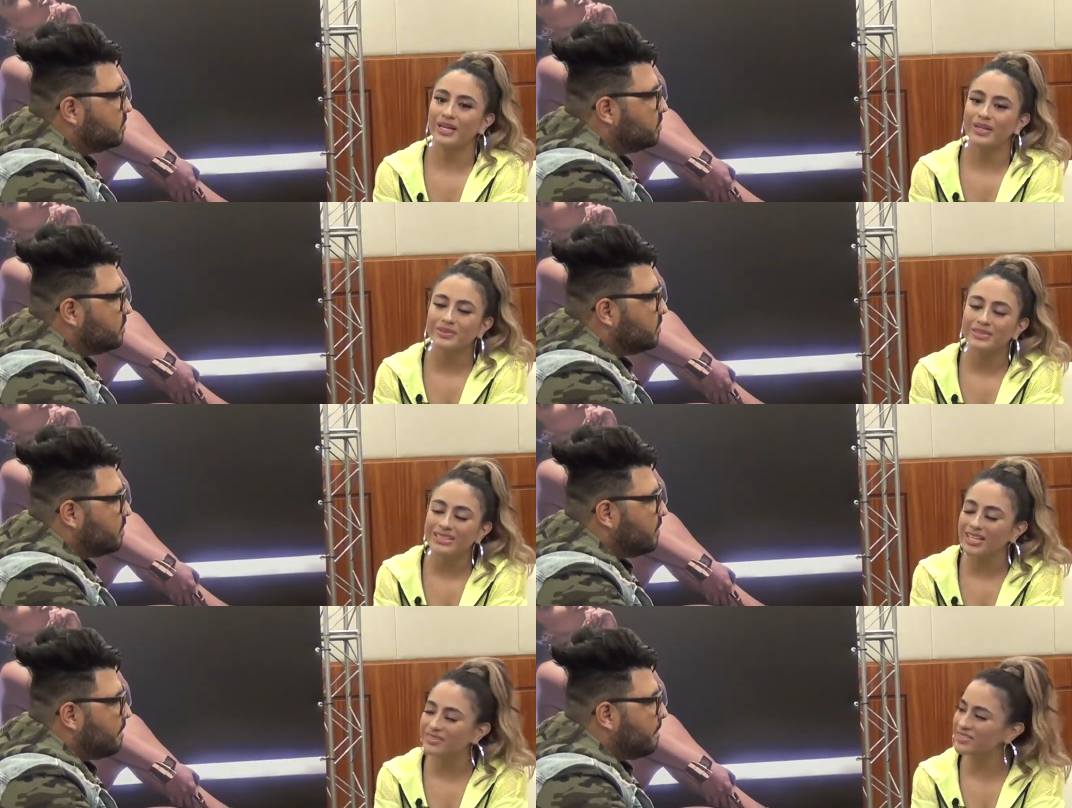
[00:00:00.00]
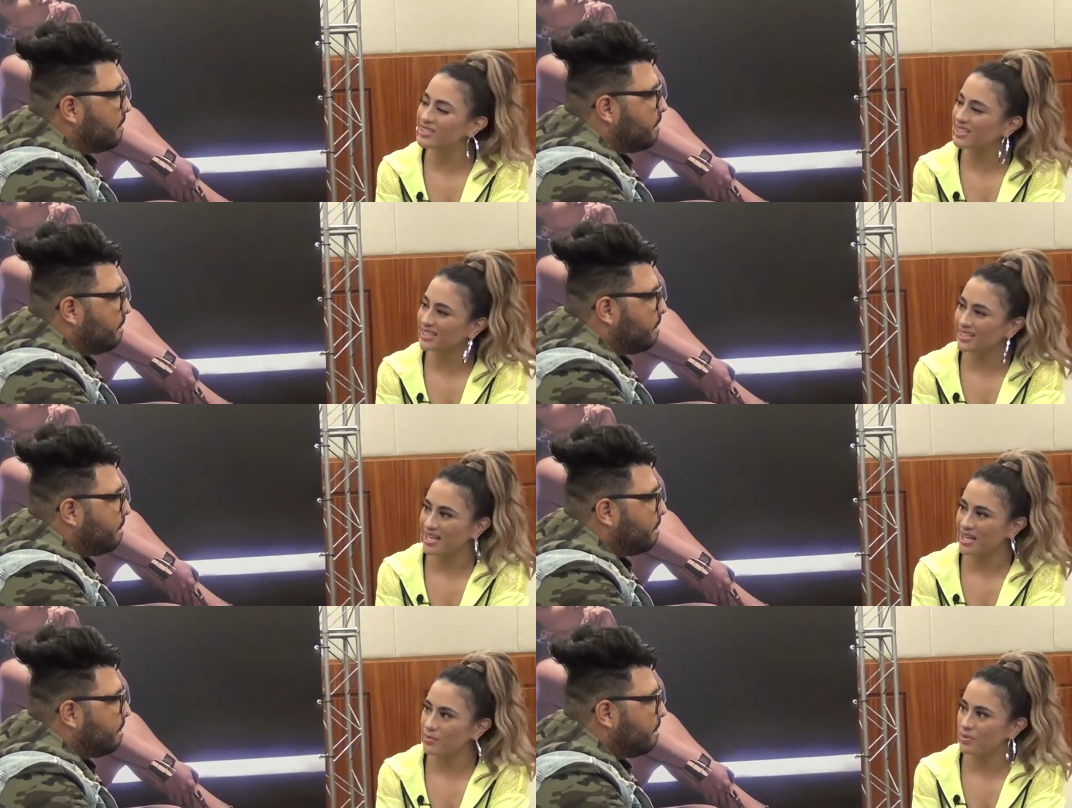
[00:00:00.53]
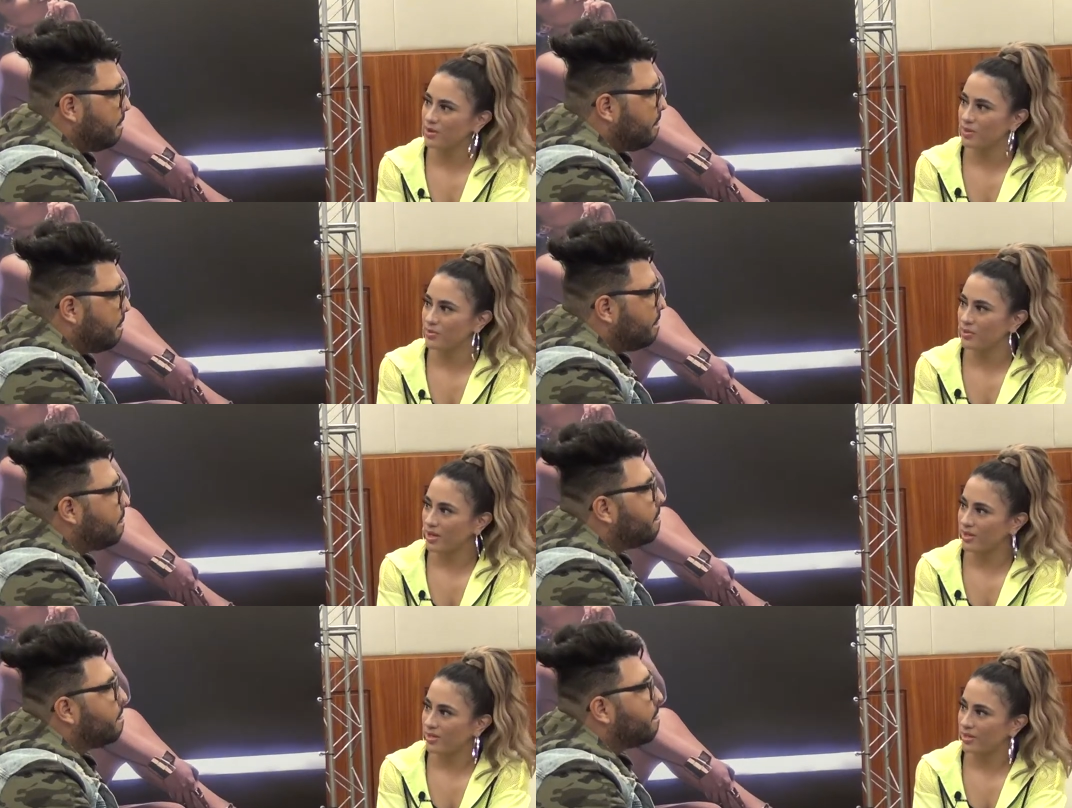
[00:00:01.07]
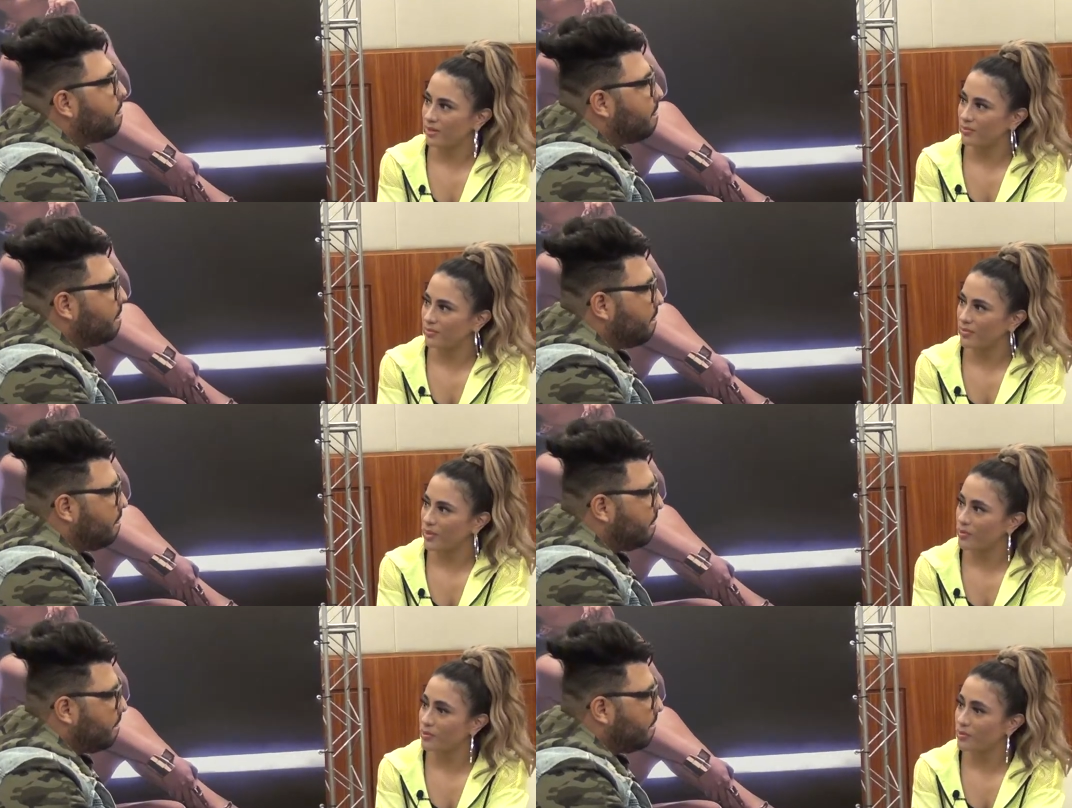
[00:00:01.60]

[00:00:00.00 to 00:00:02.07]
Speaker 1: I would love to collaborate with um, a